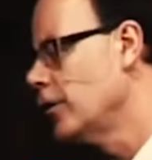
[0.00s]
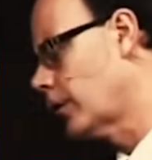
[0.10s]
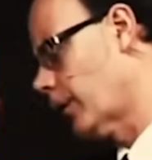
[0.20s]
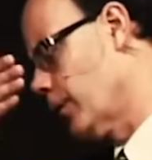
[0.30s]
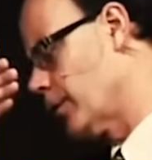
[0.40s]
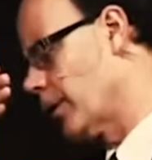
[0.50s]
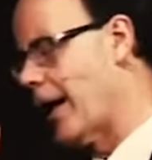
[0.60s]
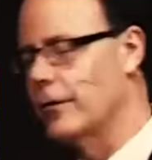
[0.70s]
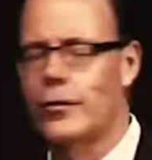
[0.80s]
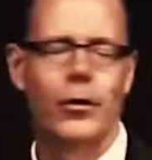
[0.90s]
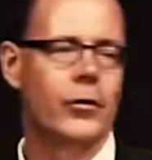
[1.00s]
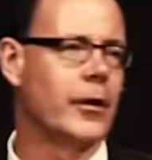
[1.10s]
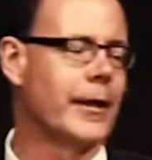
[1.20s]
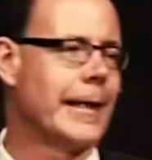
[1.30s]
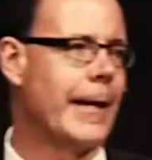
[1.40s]
just close your eyes, don't
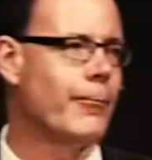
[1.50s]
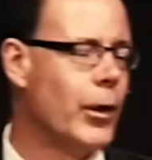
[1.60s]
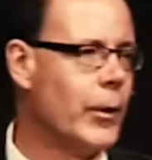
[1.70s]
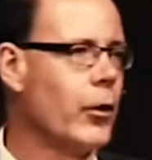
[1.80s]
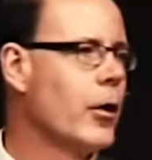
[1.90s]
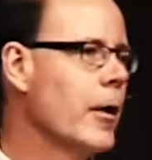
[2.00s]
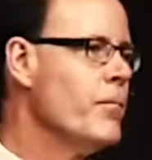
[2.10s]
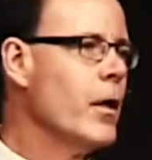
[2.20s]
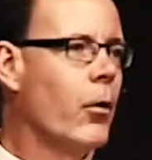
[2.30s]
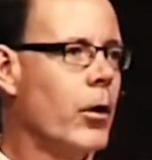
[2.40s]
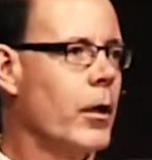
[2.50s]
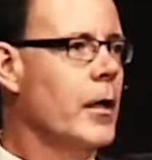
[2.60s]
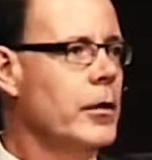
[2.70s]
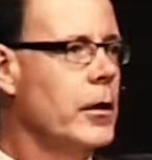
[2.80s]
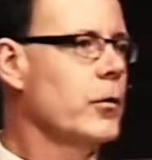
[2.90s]
look at that moment. Or,
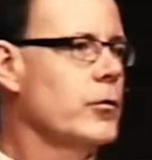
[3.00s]
or you know,